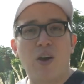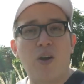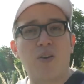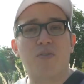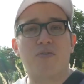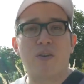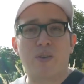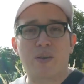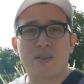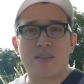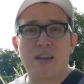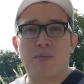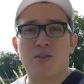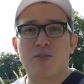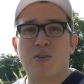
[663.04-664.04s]
an autofocus
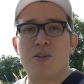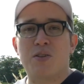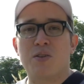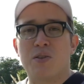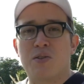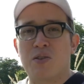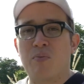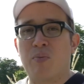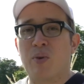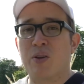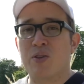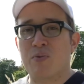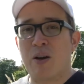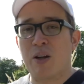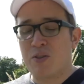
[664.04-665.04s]
demonstration at some
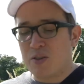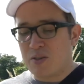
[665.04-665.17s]
point as well,